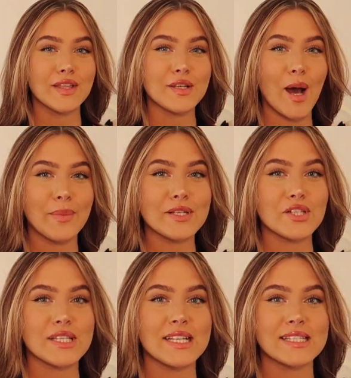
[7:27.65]
The top is
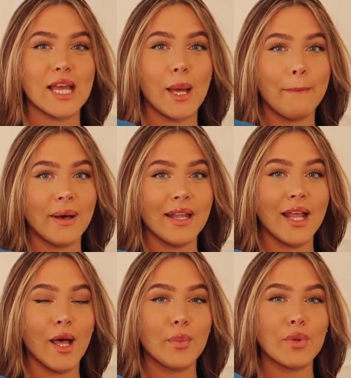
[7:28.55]
just this like button
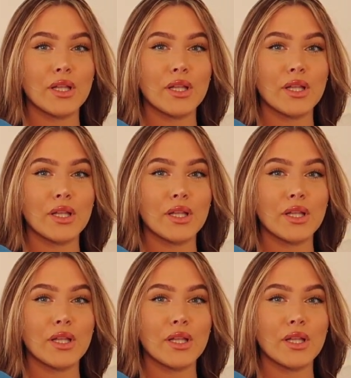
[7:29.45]
up,